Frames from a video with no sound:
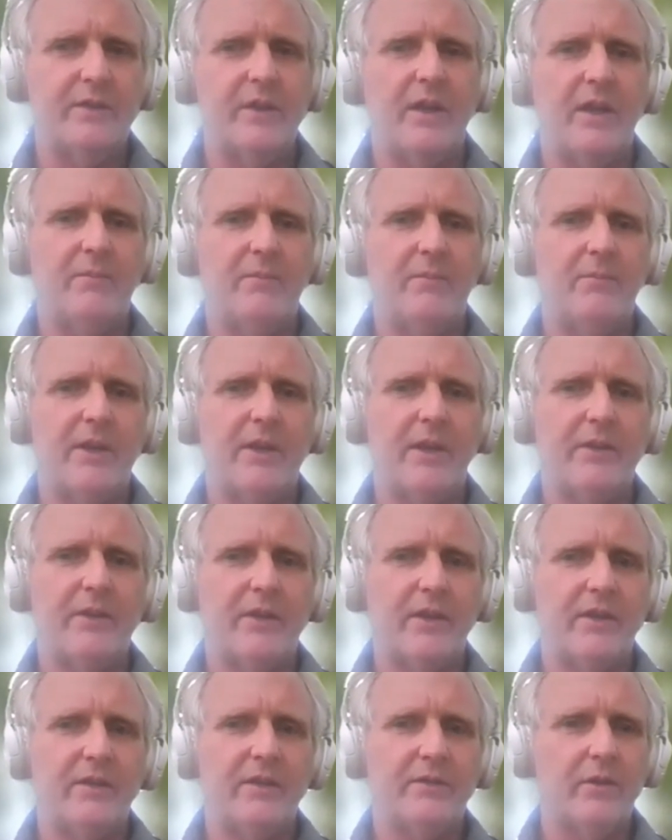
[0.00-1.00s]
and I
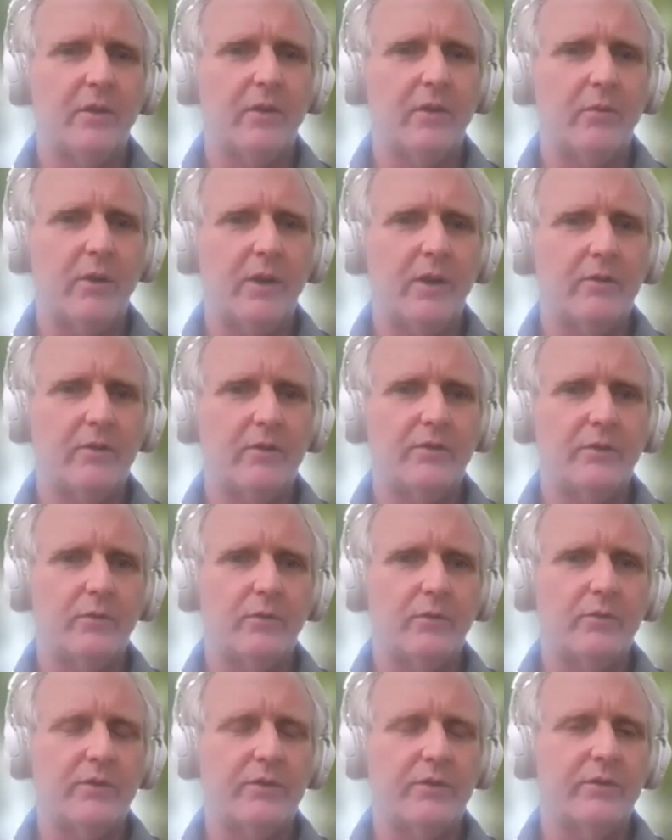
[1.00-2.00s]
think he's got quite good
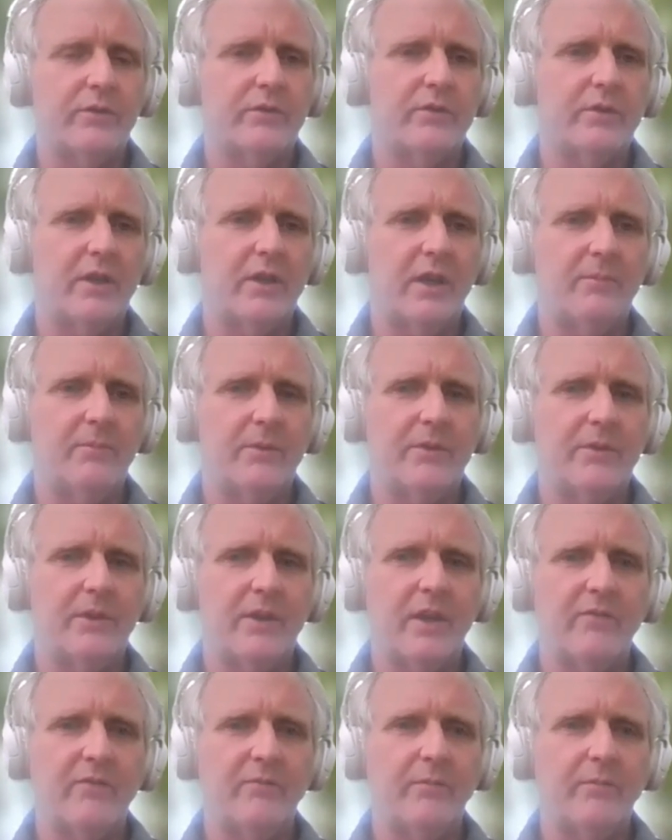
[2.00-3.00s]
sources in the
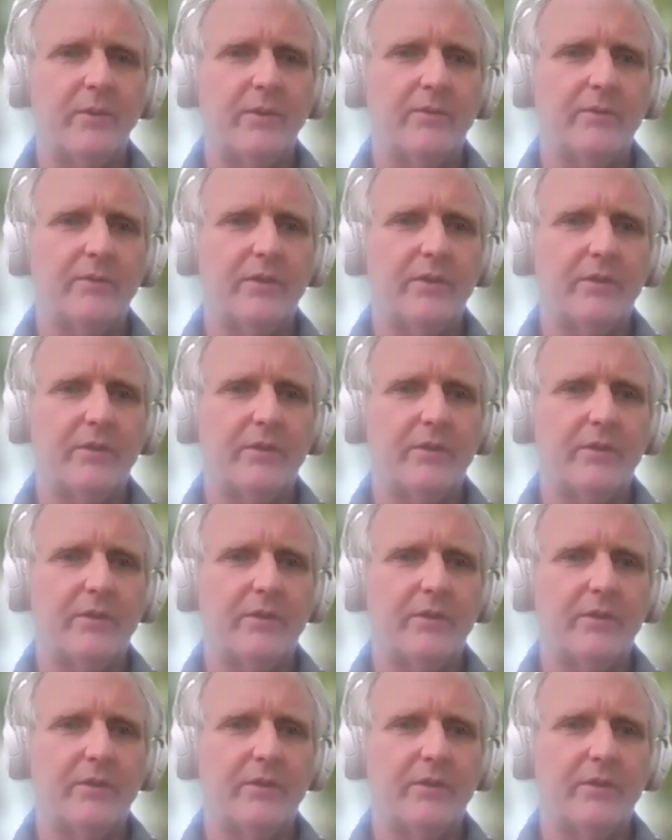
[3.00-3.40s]
government,